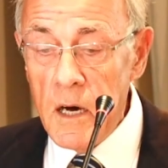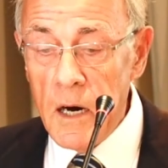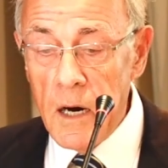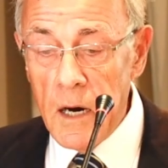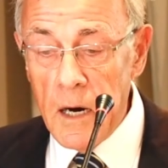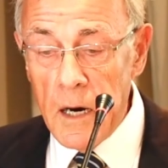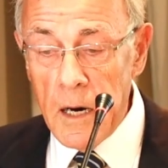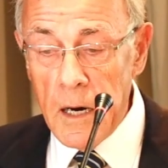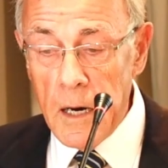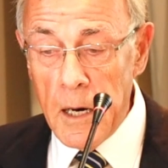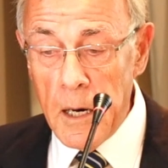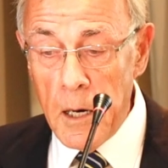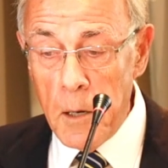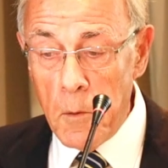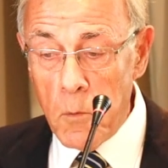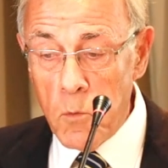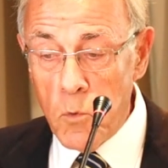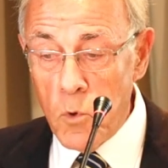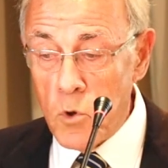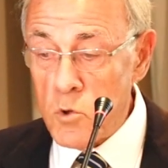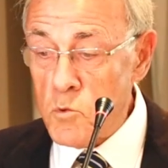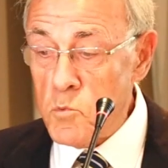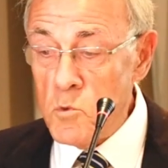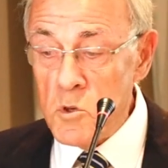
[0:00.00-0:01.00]

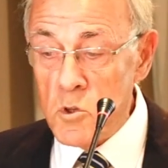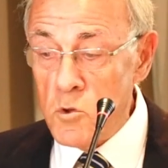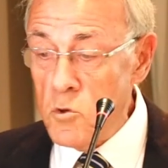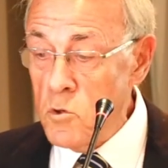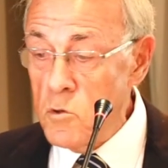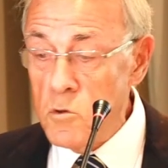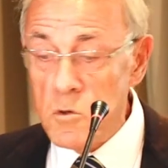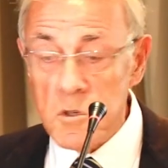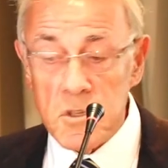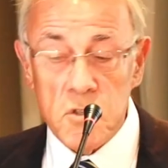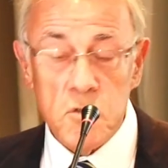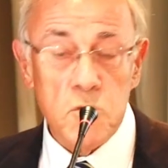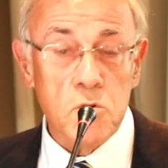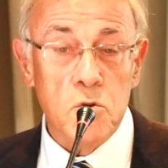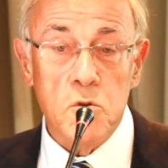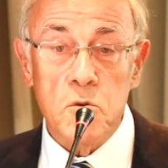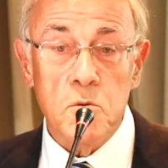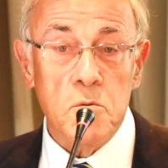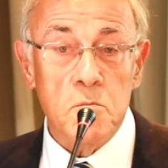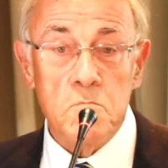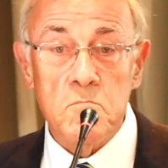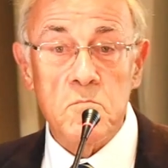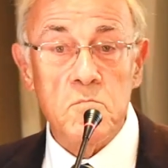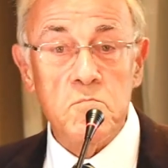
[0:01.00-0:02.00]
What we do is
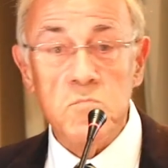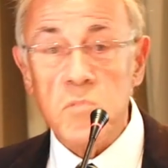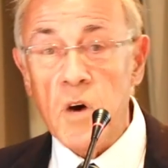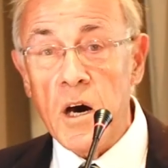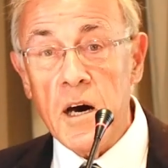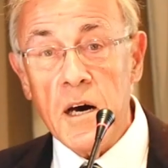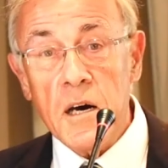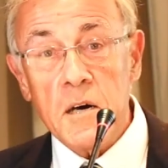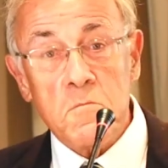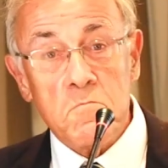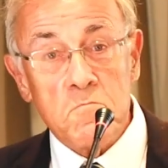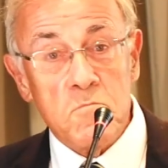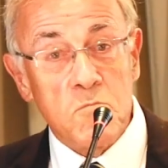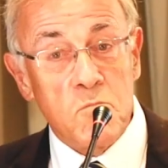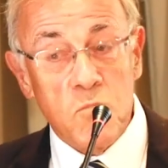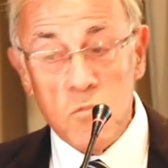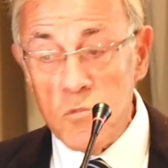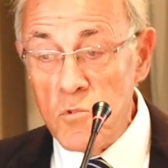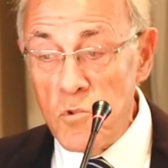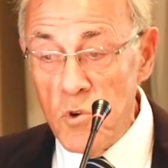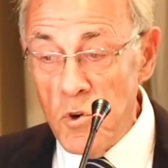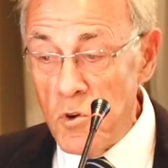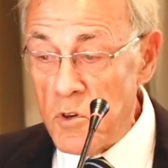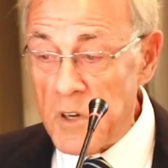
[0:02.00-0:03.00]
to
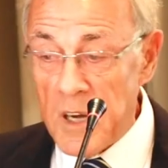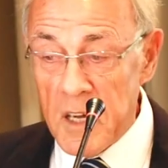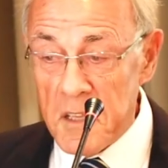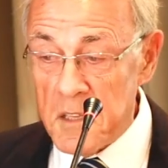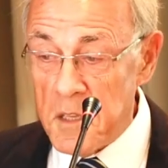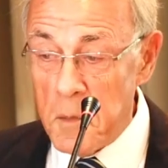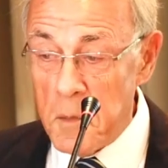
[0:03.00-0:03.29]
look at